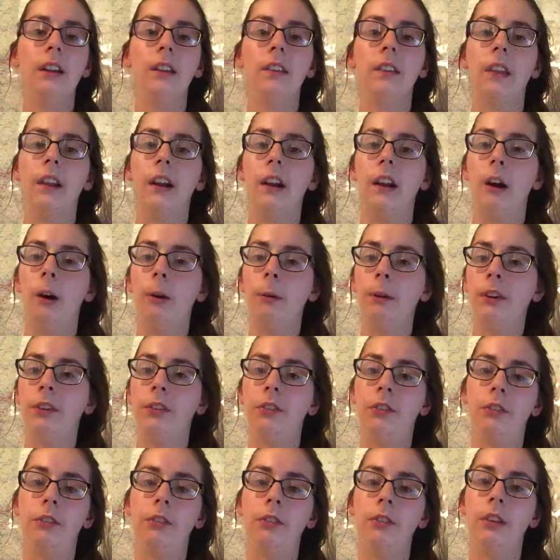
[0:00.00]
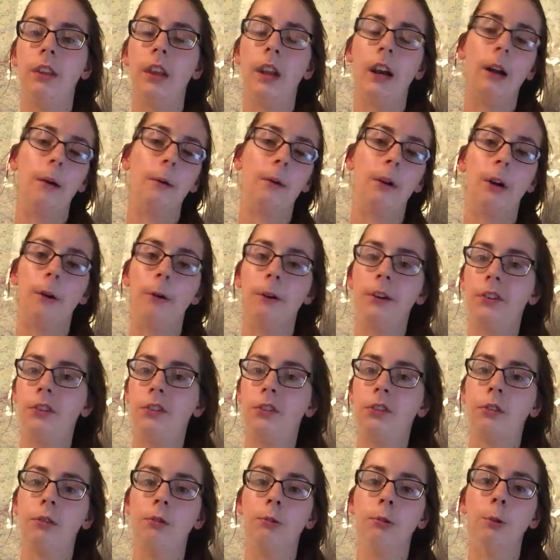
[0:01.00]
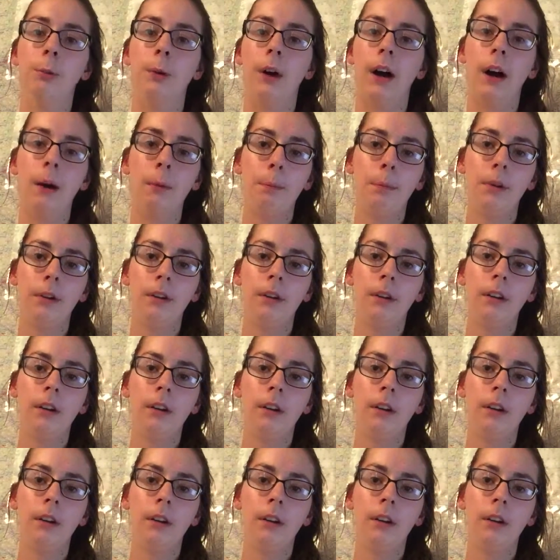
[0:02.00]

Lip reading: that I would always screw up.